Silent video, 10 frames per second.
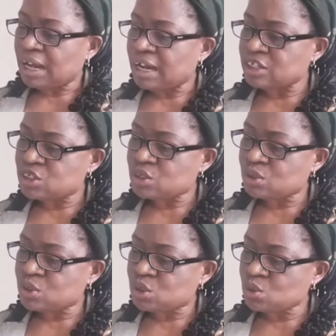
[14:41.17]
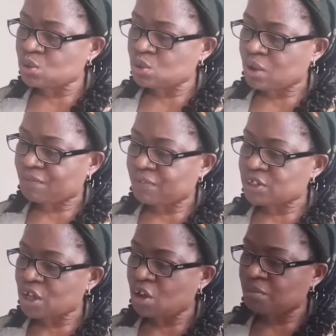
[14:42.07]
and took two of
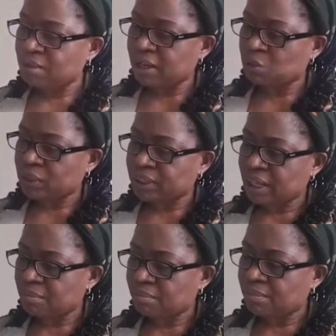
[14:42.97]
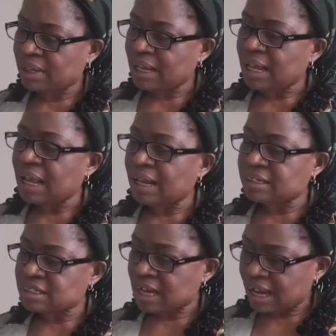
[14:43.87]
his young men with him
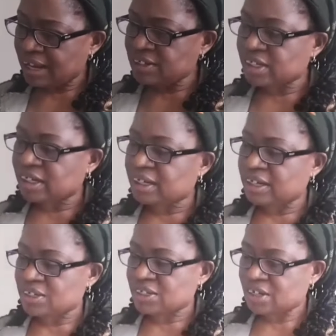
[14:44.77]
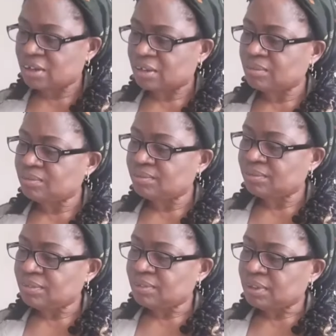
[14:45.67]
and Isaac his son.
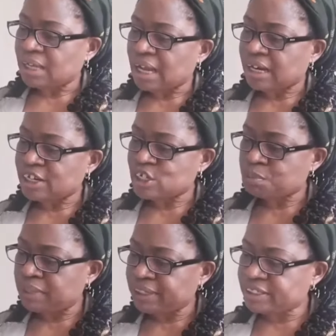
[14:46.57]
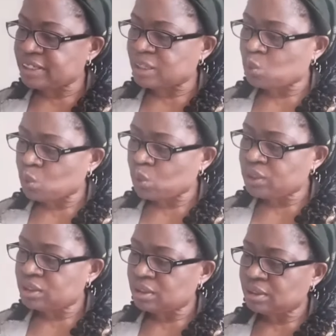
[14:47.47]
And he split the
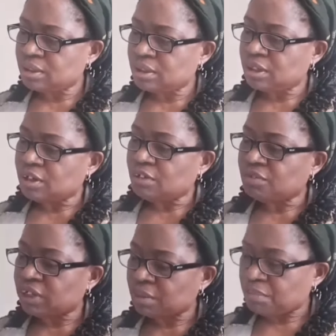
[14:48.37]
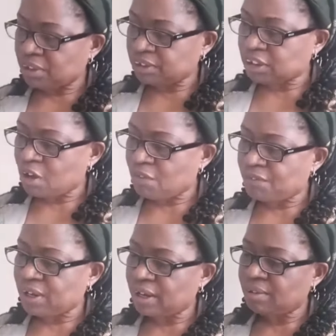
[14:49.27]
wood for the burnt
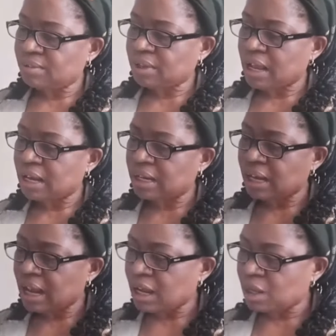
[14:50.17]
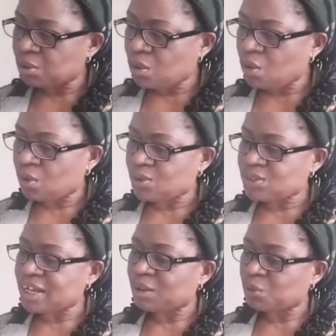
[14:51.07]
offering and
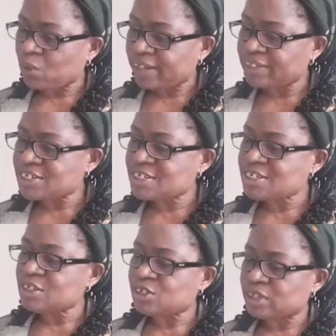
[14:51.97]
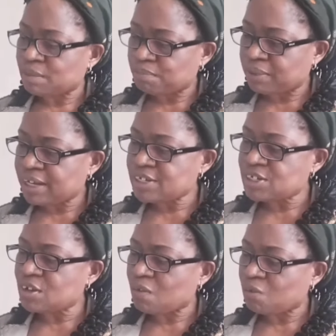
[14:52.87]
arose and went to the
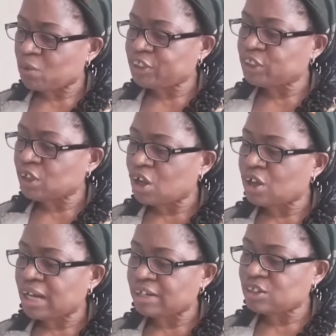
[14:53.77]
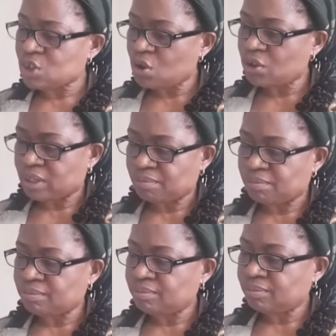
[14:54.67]
place of which God had told him.
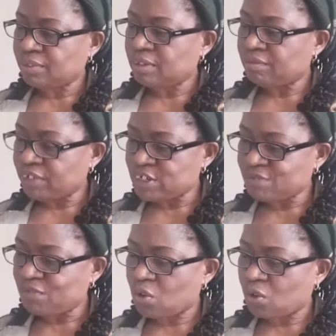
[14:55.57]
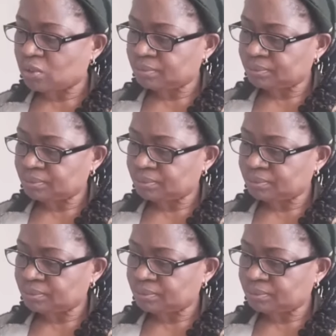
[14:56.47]
Verse 4.